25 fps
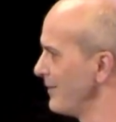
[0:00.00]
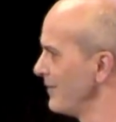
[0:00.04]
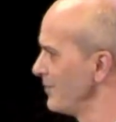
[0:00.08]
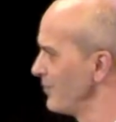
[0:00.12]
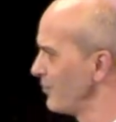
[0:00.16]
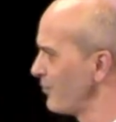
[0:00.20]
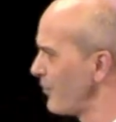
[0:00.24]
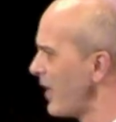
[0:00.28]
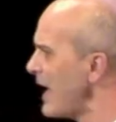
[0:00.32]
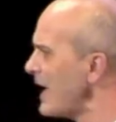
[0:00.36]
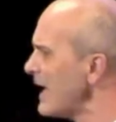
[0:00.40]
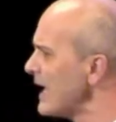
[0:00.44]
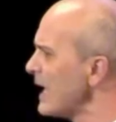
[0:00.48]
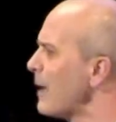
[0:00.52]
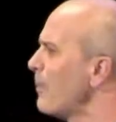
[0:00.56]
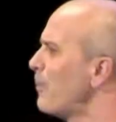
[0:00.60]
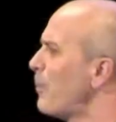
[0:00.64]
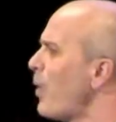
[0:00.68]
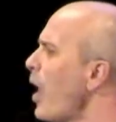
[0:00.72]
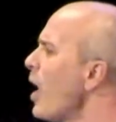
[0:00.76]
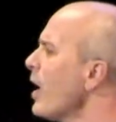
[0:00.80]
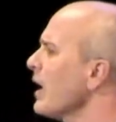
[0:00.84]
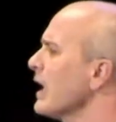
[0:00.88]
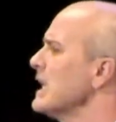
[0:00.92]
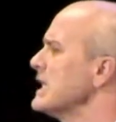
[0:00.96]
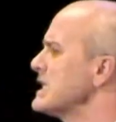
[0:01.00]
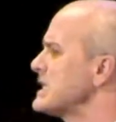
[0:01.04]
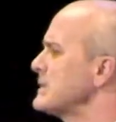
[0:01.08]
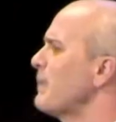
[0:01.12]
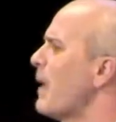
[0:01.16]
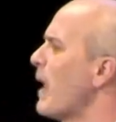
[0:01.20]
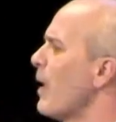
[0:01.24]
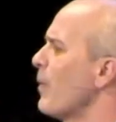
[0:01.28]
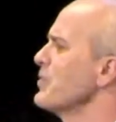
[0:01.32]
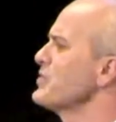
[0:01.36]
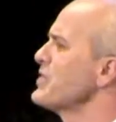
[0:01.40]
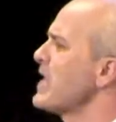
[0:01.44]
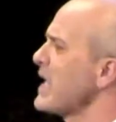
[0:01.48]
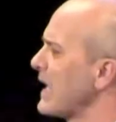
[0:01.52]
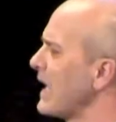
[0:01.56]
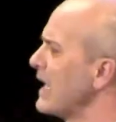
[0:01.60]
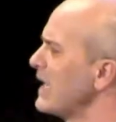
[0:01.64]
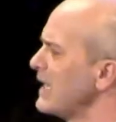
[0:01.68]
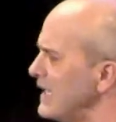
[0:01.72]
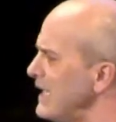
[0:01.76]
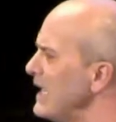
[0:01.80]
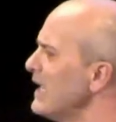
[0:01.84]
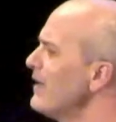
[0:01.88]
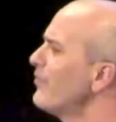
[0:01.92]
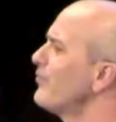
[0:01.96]
Finding a parking spot was like a
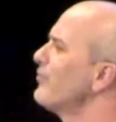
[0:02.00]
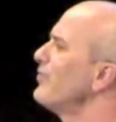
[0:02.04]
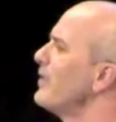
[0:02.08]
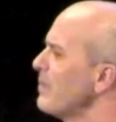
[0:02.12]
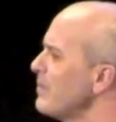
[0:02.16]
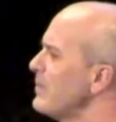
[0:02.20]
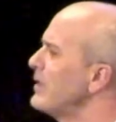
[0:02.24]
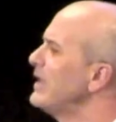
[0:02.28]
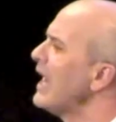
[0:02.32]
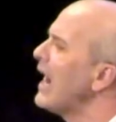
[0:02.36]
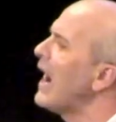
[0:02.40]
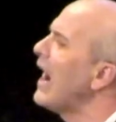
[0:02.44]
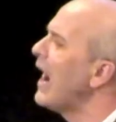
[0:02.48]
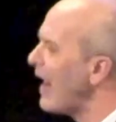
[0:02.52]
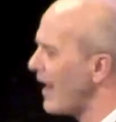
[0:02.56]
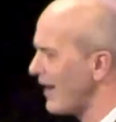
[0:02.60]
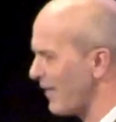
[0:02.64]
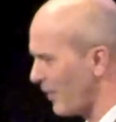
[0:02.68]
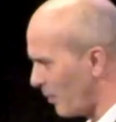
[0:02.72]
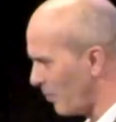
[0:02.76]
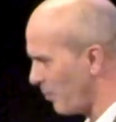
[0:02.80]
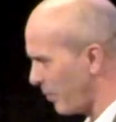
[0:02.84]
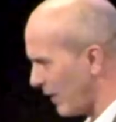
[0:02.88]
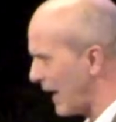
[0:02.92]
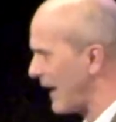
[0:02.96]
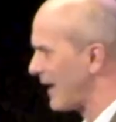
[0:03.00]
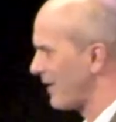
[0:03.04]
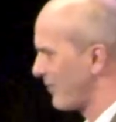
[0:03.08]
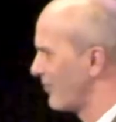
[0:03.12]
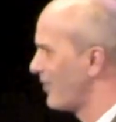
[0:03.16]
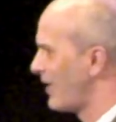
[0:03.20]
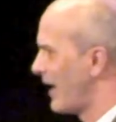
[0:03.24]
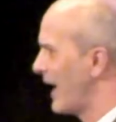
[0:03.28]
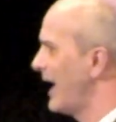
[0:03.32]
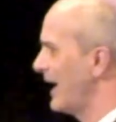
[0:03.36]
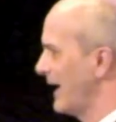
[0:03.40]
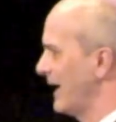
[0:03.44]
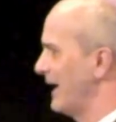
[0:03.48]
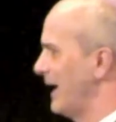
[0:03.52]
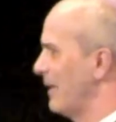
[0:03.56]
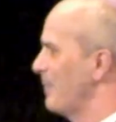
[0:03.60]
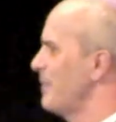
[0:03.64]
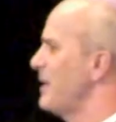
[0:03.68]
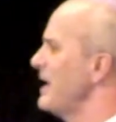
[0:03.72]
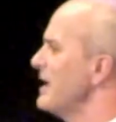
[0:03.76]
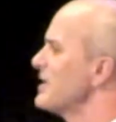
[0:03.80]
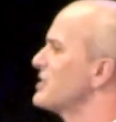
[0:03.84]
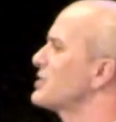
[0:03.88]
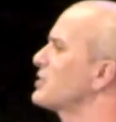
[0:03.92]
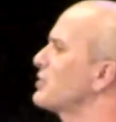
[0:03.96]
gift from God on Black Friday. I
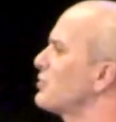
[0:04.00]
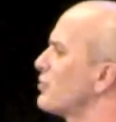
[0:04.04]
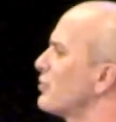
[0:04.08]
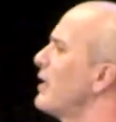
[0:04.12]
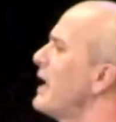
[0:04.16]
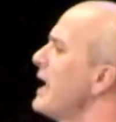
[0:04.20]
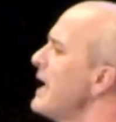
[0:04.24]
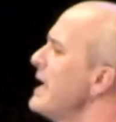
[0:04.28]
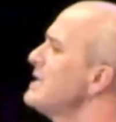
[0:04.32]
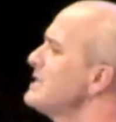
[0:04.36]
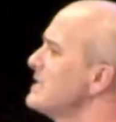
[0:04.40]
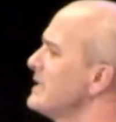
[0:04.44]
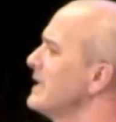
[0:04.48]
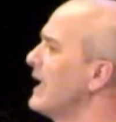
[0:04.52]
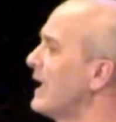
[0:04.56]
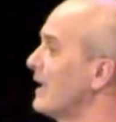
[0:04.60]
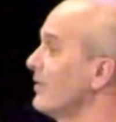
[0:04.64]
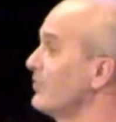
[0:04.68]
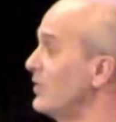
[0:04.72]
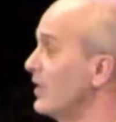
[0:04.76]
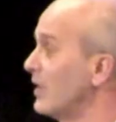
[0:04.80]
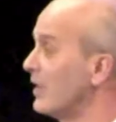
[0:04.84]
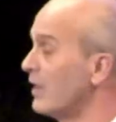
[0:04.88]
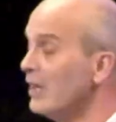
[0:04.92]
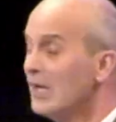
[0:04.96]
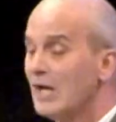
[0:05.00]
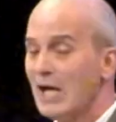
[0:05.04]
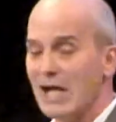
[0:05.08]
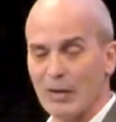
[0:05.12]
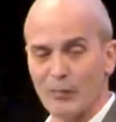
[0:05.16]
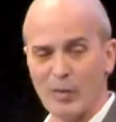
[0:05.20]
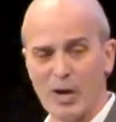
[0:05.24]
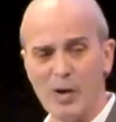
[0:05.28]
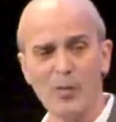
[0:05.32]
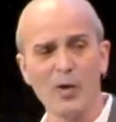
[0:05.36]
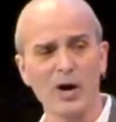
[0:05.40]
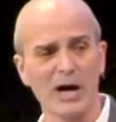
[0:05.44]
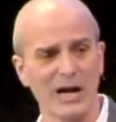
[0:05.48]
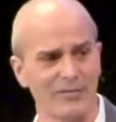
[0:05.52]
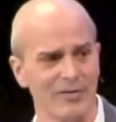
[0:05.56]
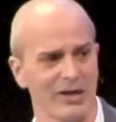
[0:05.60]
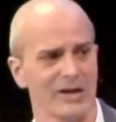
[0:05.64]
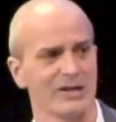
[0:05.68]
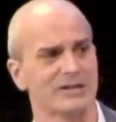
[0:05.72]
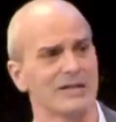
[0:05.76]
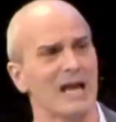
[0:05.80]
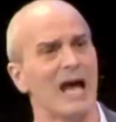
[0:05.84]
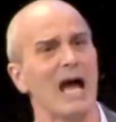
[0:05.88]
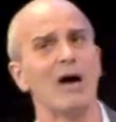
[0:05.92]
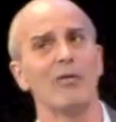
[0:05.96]
mean, it's crazy out there. And we weren't even in
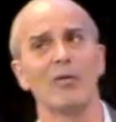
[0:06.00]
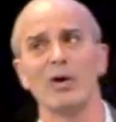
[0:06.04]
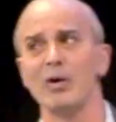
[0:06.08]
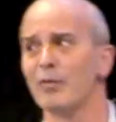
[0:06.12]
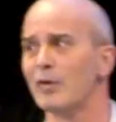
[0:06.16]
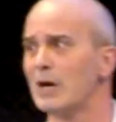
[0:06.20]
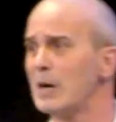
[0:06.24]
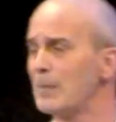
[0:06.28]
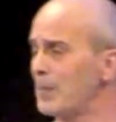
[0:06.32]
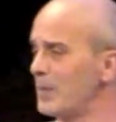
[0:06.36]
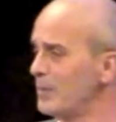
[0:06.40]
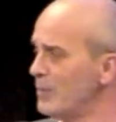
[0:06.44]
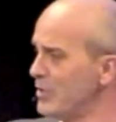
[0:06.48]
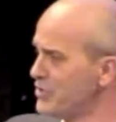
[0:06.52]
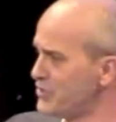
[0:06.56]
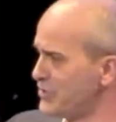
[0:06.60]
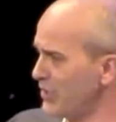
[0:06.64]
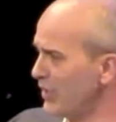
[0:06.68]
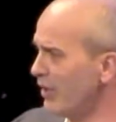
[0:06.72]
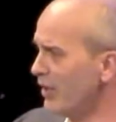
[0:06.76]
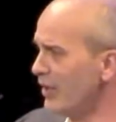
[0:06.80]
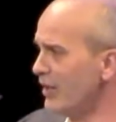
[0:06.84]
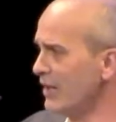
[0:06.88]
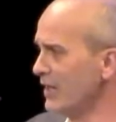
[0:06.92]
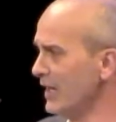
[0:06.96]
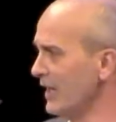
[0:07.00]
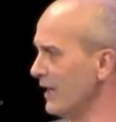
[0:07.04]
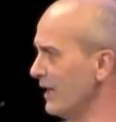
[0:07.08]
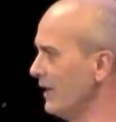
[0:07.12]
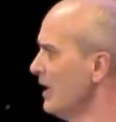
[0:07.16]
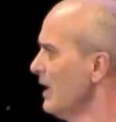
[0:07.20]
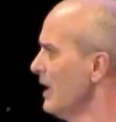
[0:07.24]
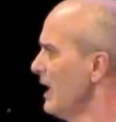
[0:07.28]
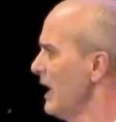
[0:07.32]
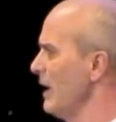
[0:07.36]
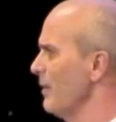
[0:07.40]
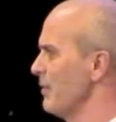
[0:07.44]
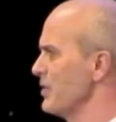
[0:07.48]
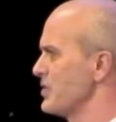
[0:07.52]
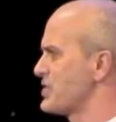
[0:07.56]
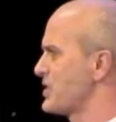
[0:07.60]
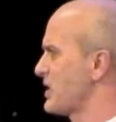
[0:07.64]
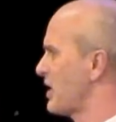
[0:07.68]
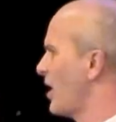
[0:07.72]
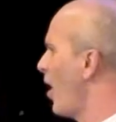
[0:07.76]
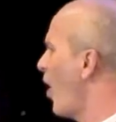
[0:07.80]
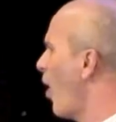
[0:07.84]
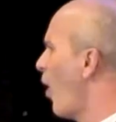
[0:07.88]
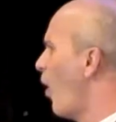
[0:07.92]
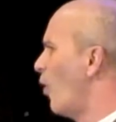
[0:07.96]
town. We were up in Missouri, and it was
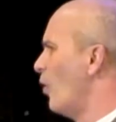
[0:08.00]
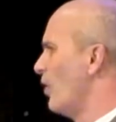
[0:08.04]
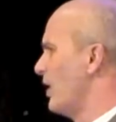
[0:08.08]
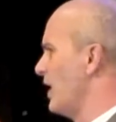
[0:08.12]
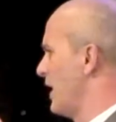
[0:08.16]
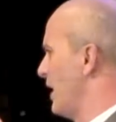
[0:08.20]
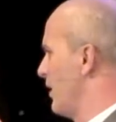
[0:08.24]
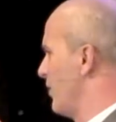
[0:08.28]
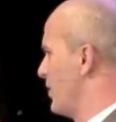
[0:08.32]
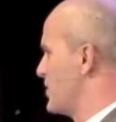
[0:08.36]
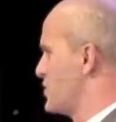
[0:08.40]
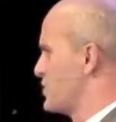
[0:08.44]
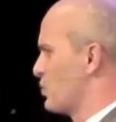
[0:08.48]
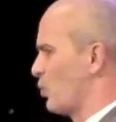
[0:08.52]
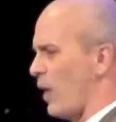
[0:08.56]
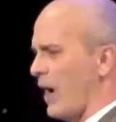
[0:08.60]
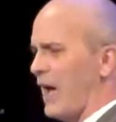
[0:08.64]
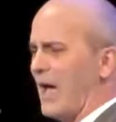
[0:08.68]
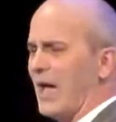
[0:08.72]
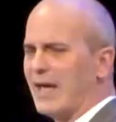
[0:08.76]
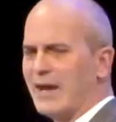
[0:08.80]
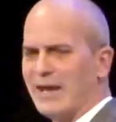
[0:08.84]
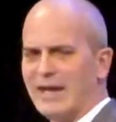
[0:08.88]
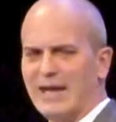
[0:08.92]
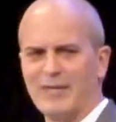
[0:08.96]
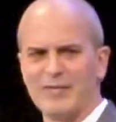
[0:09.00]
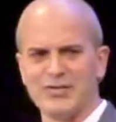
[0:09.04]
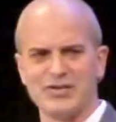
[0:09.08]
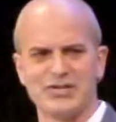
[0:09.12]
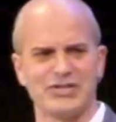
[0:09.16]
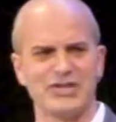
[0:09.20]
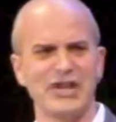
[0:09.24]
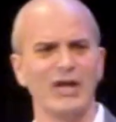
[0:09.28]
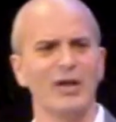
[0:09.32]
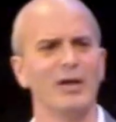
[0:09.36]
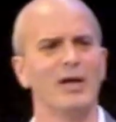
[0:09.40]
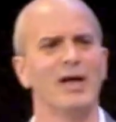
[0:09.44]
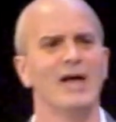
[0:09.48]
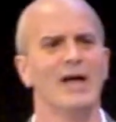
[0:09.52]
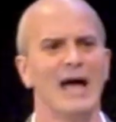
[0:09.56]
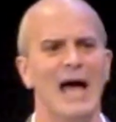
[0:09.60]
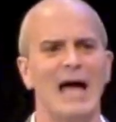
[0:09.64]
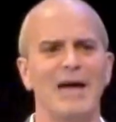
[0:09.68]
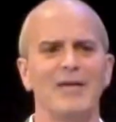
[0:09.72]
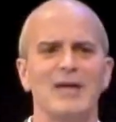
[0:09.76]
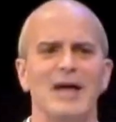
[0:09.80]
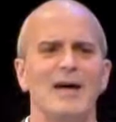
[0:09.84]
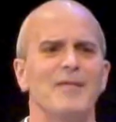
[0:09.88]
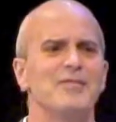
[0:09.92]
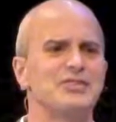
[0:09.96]
cold, and it was wet, and it was still,
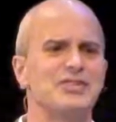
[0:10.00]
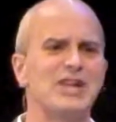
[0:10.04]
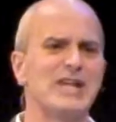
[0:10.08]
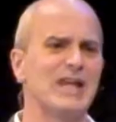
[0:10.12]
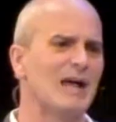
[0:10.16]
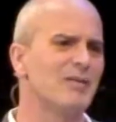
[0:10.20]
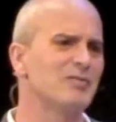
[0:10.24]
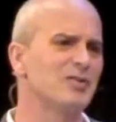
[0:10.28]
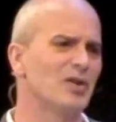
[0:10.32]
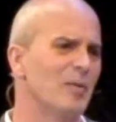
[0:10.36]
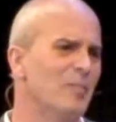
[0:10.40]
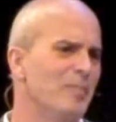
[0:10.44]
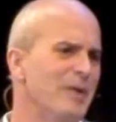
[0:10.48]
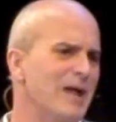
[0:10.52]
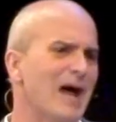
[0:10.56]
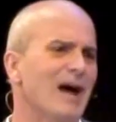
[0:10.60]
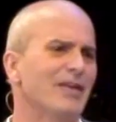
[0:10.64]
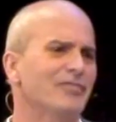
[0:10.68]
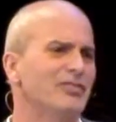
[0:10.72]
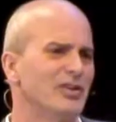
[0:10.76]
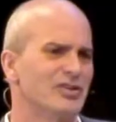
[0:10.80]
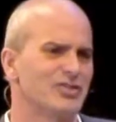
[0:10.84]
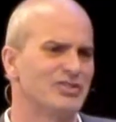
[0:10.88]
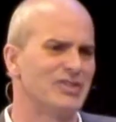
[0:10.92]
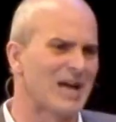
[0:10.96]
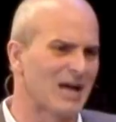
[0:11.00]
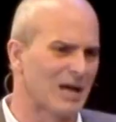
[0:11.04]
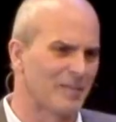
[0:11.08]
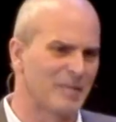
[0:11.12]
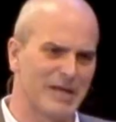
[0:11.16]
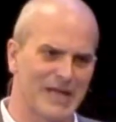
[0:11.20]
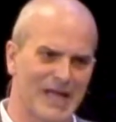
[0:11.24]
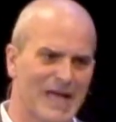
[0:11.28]
I, I was thinking I was going to be out there. It's not going to be